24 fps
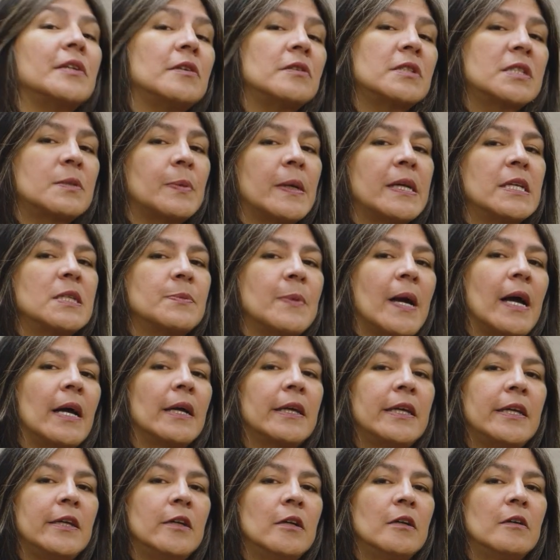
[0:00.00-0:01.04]
little space
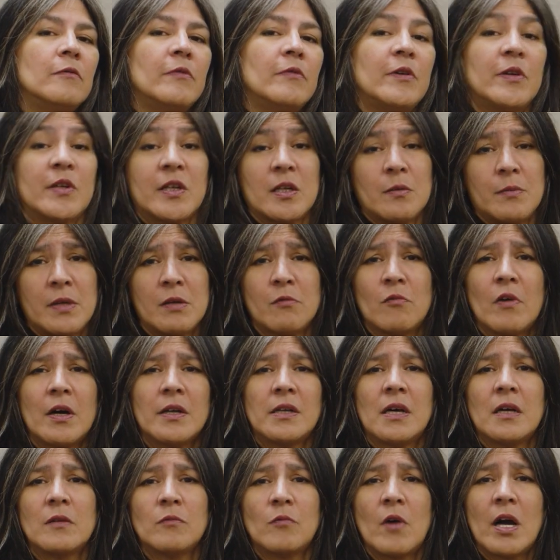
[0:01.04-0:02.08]
back here where you can meet one
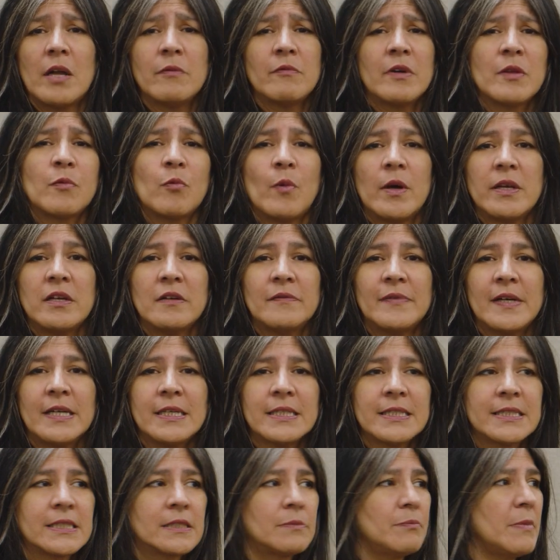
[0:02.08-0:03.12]
on one with one of
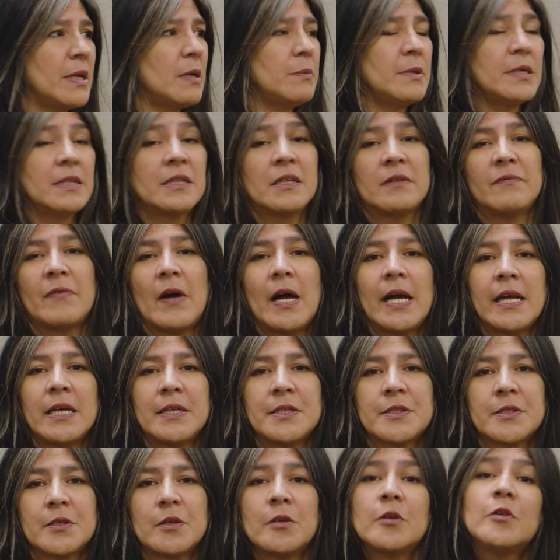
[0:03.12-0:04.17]
us, maybe an
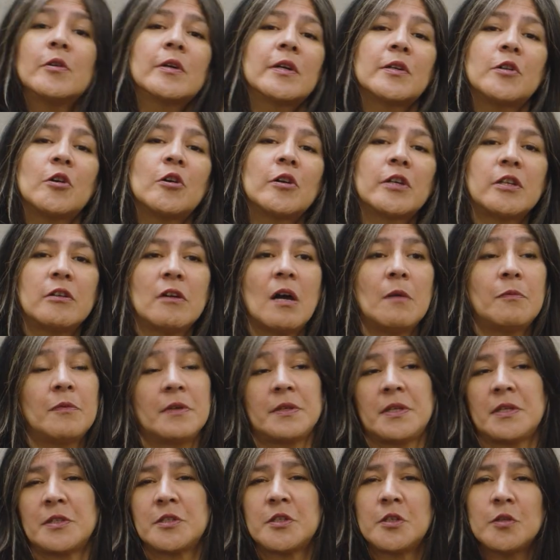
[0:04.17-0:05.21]
advisor who can hook you up
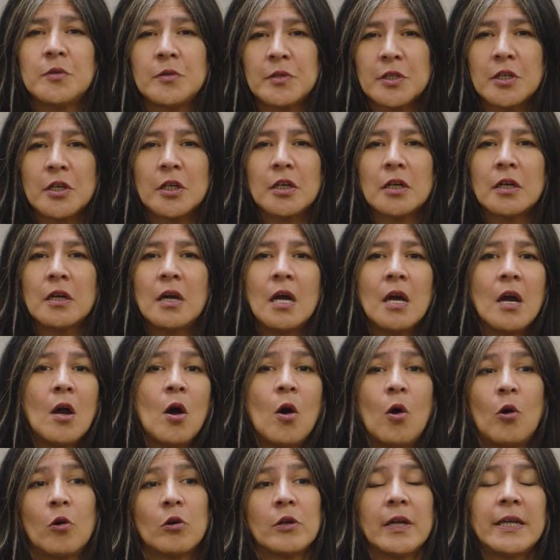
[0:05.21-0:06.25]
with a tutor
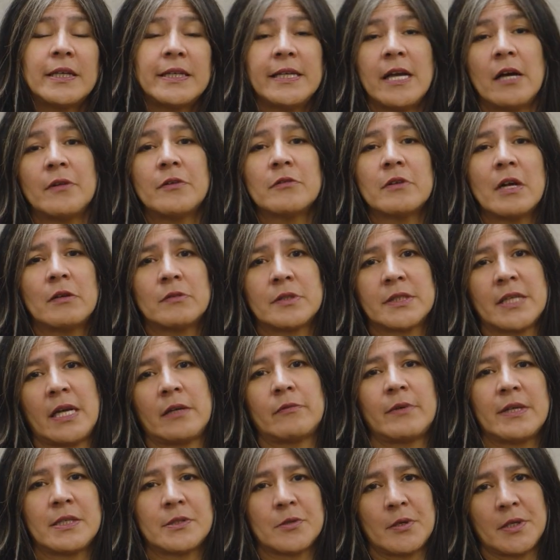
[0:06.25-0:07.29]
or any other outside
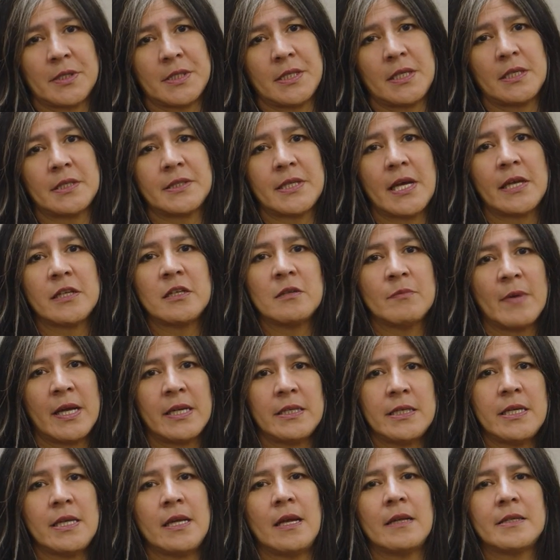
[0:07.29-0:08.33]
resources that you might
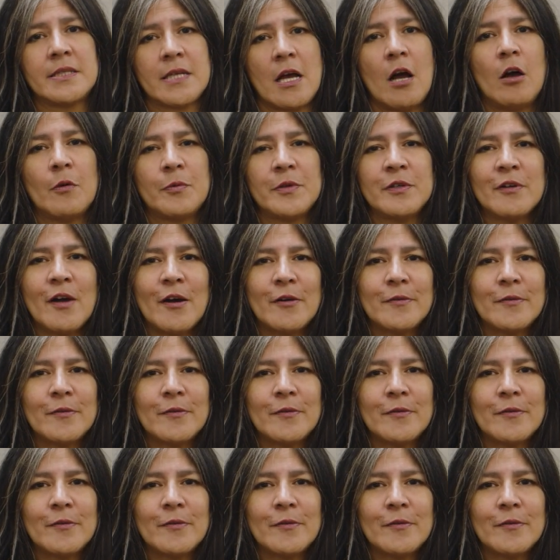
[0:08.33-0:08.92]
need to help you